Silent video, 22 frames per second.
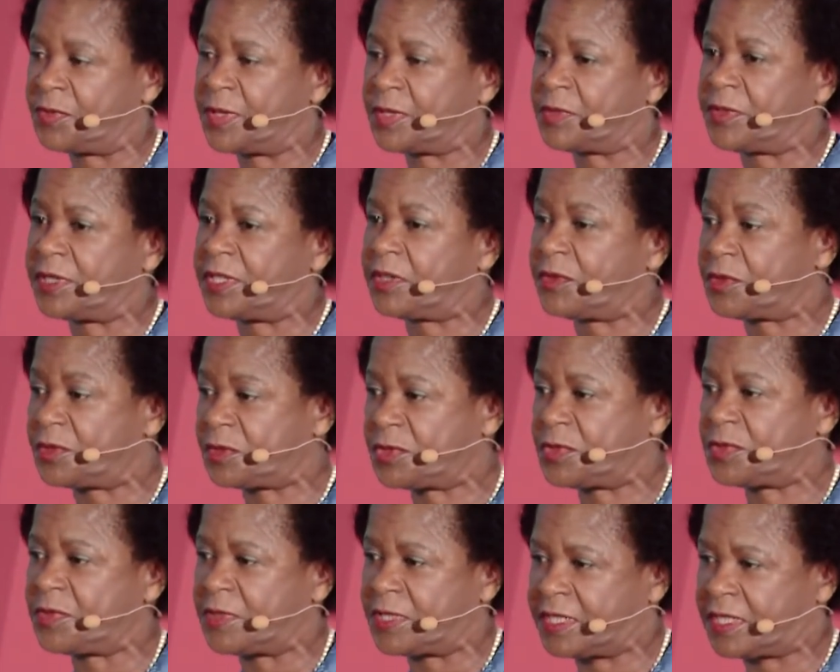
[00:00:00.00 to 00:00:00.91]
But when I got
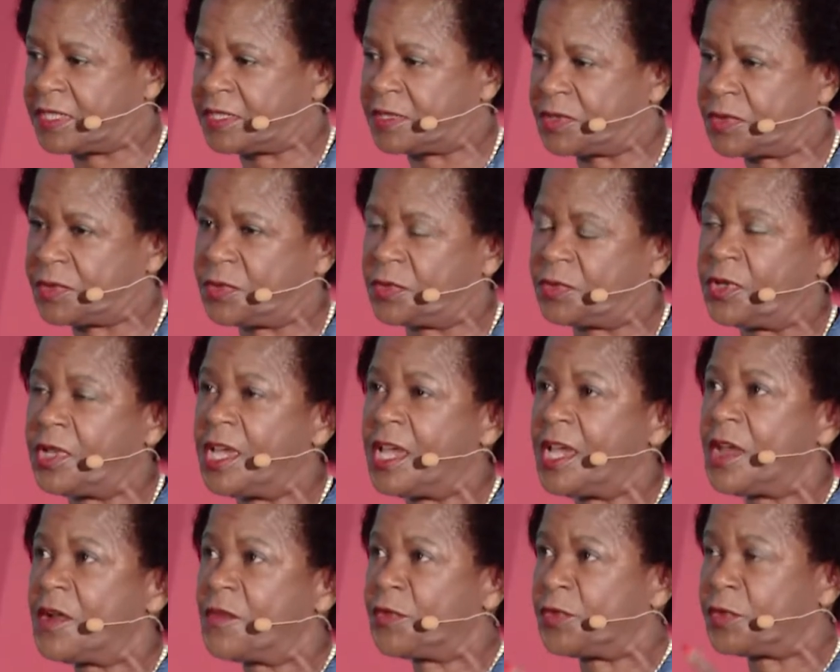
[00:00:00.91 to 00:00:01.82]
to medical school,
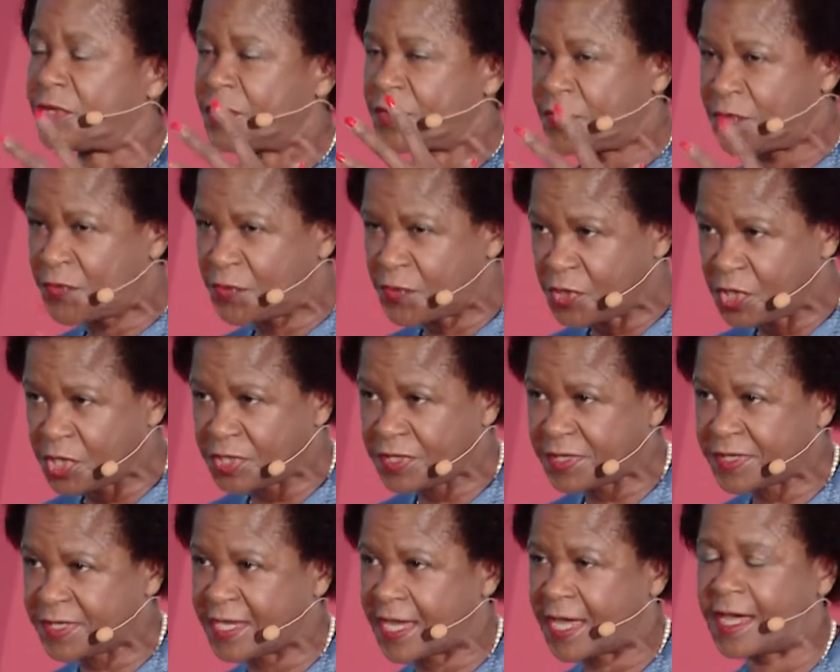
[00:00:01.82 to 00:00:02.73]
for the
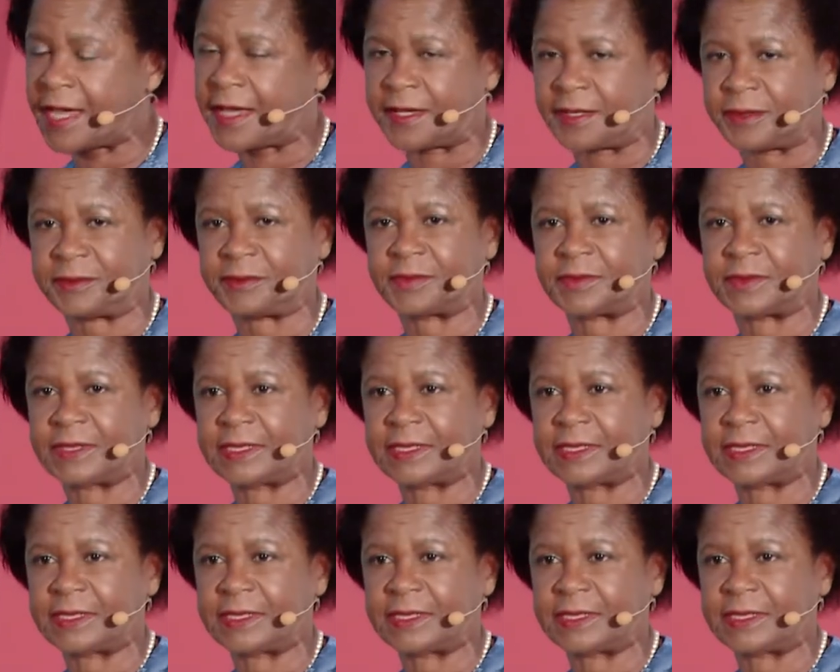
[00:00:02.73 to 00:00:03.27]
first time,